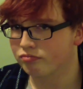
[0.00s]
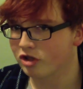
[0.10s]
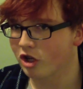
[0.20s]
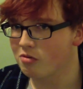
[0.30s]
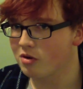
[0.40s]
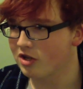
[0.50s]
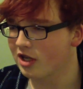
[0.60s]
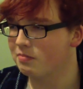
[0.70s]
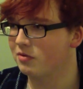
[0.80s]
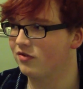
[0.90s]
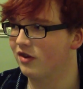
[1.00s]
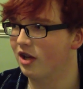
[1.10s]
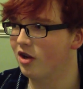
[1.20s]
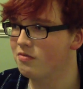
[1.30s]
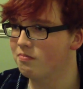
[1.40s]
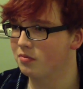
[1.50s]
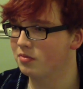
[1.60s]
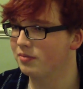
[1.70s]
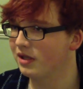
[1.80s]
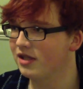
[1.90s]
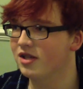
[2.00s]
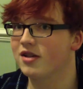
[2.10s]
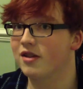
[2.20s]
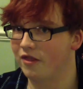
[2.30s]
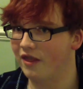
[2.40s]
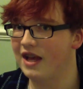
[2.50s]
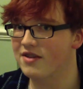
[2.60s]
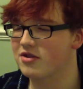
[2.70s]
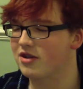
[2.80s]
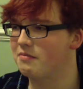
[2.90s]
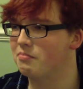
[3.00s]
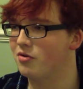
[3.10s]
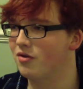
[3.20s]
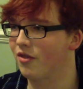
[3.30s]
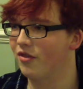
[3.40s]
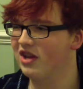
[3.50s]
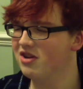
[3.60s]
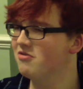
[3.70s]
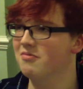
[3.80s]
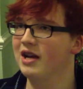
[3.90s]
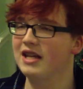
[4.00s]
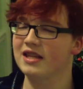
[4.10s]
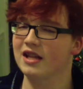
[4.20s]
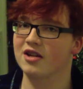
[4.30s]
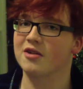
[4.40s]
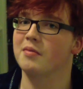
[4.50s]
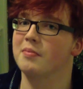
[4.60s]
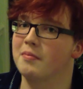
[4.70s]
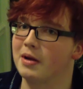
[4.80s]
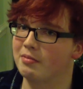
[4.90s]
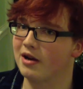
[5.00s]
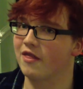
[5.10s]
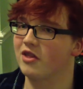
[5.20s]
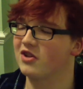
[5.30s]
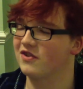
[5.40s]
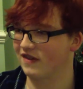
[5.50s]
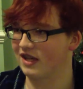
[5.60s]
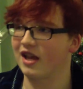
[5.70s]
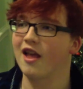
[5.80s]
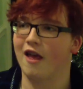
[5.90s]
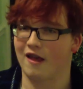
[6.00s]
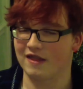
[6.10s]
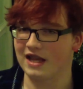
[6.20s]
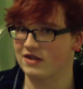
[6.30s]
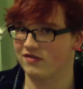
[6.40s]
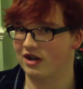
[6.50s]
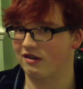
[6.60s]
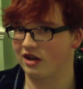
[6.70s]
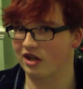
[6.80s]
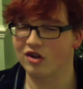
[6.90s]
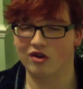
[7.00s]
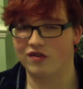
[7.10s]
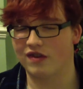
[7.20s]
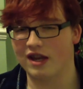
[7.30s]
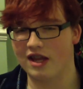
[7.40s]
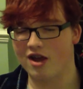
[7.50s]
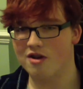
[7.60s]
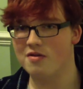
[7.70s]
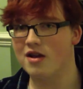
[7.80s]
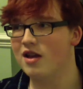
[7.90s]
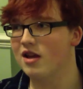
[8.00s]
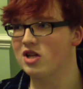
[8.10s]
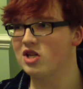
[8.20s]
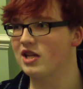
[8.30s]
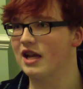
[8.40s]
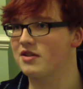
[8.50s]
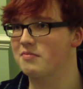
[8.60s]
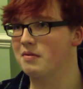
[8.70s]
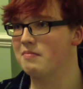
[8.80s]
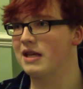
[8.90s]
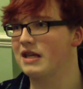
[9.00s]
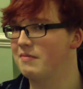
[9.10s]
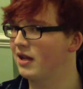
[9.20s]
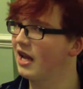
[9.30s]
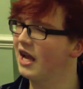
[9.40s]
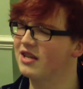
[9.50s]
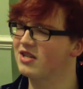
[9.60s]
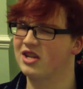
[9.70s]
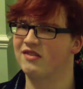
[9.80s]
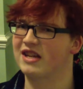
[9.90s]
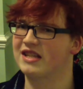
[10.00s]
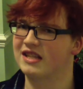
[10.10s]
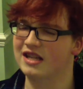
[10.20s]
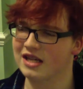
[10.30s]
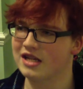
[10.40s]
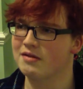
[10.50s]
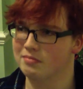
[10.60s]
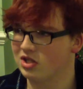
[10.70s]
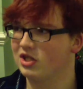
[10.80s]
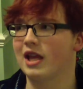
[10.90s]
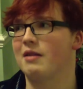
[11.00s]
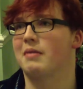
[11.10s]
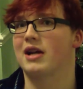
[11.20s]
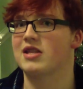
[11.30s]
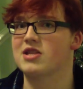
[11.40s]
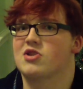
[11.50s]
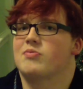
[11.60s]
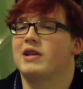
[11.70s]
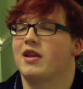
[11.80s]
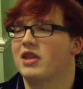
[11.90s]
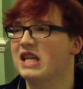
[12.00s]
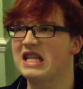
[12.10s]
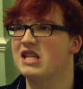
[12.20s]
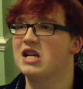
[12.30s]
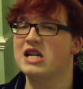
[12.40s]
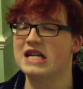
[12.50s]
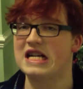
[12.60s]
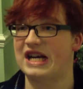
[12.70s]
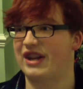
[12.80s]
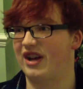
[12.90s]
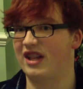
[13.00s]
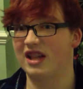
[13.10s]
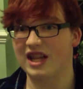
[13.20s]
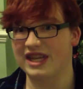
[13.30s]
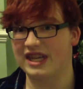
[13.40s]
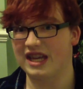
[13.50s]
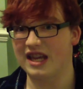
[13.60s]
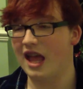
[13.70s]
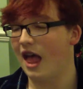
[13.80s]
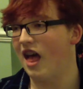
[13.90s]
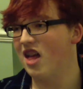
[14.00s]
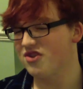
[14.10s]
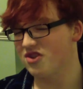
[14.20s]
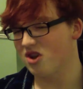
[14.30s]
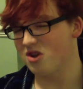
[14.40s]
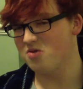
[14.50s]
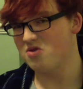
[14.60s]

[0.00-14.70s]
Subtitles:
Go watch April's video, probably. That's an important thing. Why didn't that come up in my brain first thing? That's a very good video. She hasn't been making many, has she, recently? But she's getting back into the swing of things, and I like it, and so